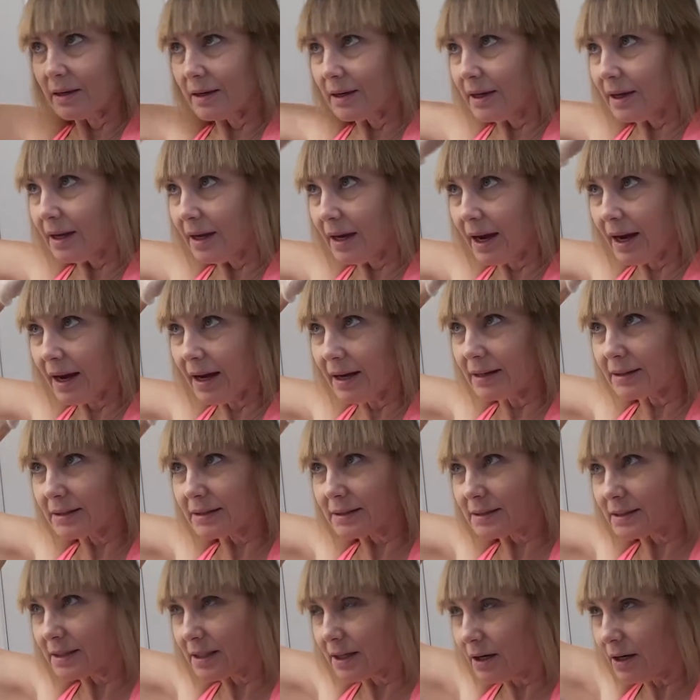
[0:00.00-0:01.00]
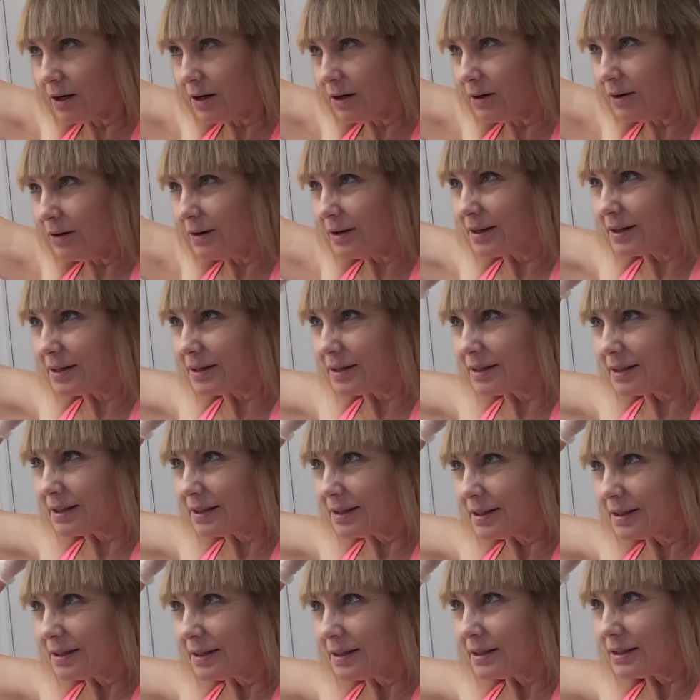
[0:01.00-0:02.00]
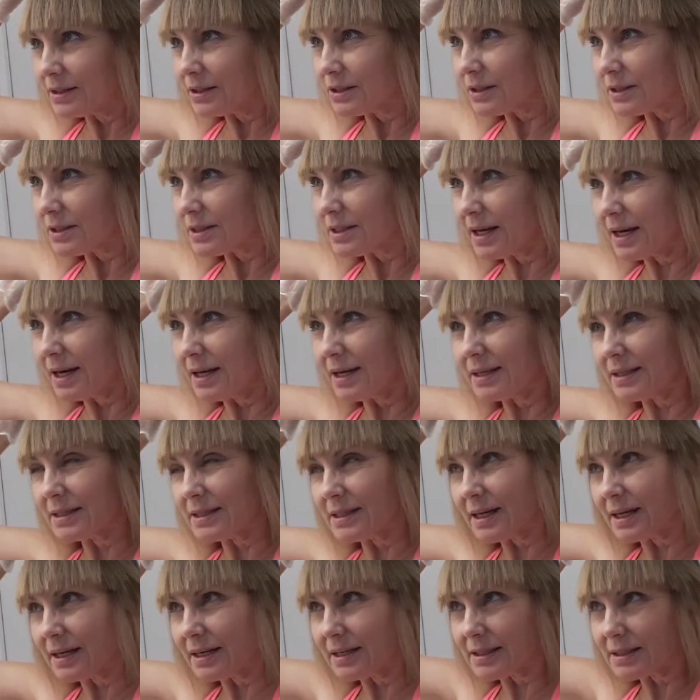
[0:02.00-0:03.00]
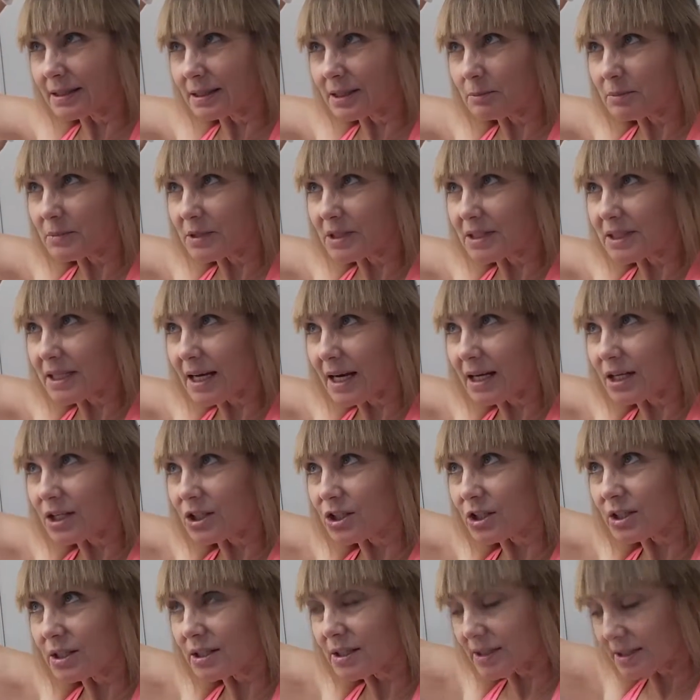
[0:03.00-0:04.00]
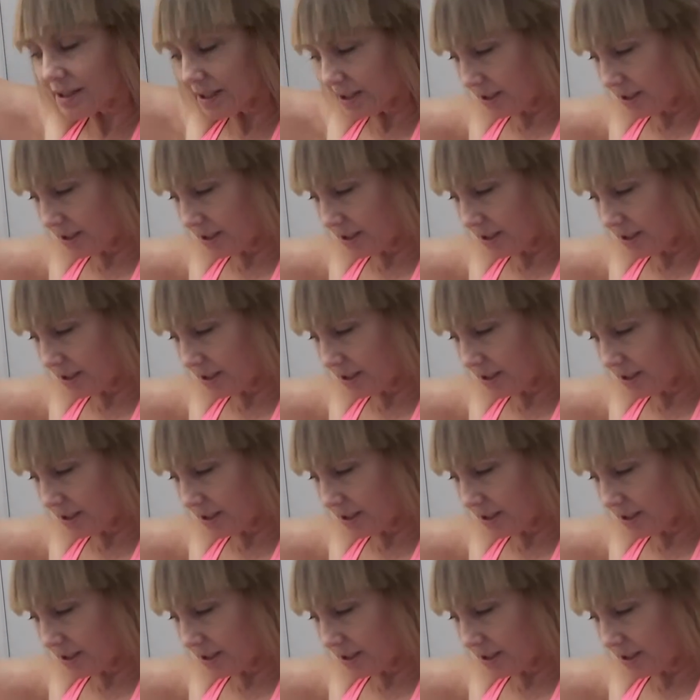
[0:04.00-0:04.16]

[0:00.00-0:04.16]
yeah, so just kind of take some sections